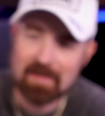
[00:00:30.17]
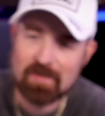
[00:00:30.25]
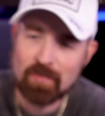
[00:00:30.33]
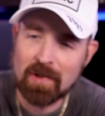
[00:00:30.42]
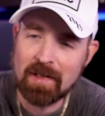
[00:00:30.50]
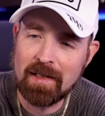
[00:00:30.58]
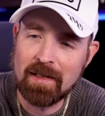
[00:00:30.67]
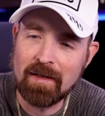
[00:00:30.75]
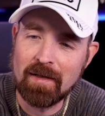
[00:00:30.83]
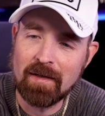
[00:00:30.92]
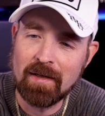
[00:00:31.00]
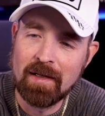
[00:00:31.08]
one
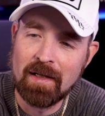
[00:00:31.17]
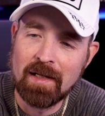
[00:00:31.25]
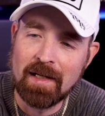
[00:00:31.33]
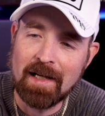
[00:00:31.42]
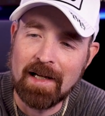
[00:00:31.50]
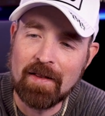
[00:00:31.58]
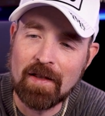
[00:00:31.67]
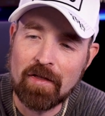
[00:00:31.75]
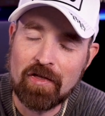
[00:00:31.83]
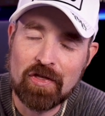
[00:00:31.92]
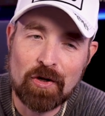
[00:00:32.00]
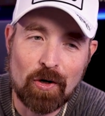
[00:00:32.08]
here in the
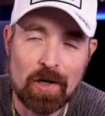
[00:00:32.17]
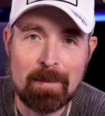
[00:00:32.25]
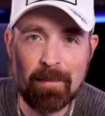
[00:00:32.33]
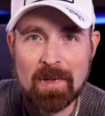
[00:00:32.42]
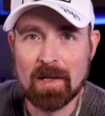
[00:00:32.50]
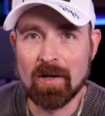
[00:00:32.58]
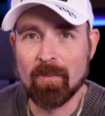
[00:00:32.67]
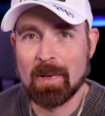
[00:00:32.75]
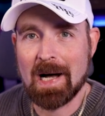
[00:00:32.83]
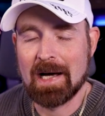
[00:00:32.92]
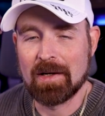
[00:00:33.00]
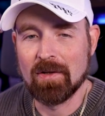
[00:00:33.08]
30 ml
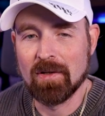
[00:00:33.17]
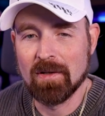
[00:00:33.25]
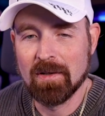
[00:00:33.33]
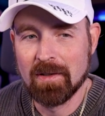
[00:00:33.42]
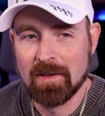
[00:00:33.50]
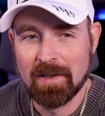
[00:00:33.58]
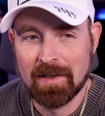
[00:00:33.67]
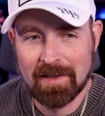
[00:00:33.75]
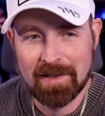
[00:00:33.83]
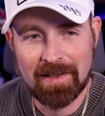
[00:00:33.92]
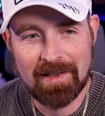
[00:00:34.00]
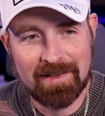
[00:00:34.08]
bottle.
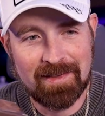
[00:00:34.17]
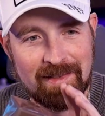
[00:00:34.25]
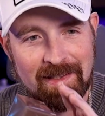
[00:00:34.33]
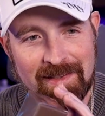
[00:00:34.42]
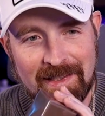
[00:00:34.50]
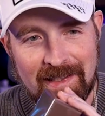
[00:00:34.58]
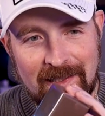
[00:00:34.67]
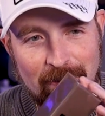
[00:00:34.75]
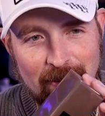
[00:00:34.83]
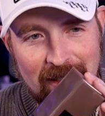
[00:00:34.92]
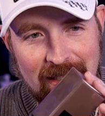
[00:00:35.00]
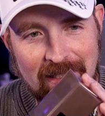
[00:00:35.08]
It's itty
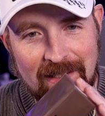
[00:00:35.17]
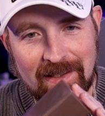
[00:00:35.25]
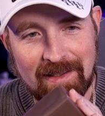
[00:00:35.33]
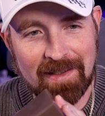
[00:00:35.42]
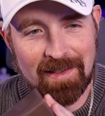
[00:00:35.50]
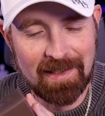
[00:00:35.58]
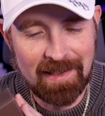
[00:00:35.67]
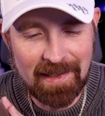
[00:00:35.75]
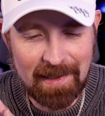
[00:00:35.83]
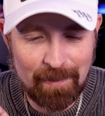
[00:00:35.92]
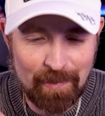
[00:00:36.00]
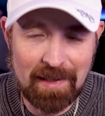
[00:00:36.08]
bitty,
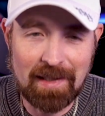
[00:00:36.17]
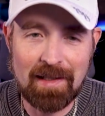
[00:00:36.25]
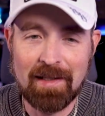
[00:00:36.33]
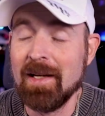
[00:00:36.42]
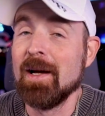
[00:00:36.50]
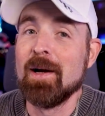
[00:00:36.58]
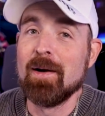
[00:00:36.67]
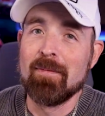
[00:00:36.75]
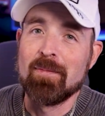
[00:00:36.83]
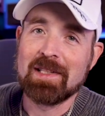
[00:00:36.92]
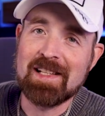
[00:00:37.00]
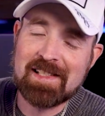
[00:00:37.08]
itty bitty.
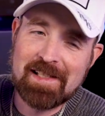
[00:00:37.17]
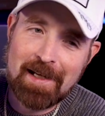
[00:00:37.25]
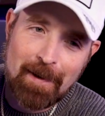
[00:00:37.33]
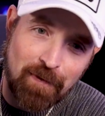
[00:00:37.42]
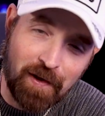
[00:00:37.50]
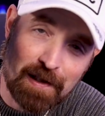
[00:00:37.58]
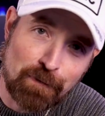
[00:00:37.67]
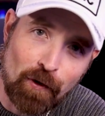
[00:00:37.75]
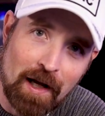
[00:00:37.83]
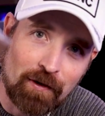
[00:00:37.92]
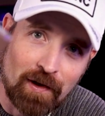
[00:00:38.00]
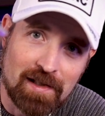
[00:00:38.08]
But let's see if this
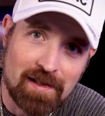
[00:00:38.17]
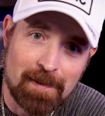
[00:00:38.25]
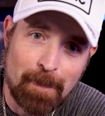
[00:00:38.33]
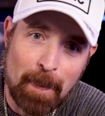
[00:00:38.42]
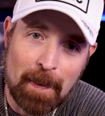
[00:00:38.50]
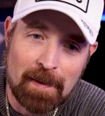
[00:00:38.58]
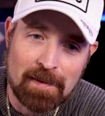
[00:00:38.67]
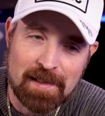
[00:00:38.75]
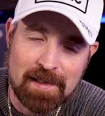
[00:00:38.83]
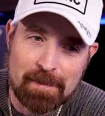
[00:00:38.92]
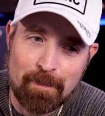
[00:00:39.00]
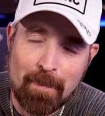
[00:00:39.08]
fragrance
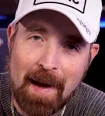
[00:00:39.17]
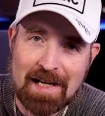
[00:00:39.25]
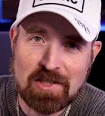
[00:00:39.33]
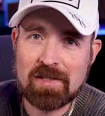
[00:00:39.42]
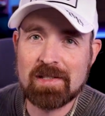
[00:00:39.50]
smashes the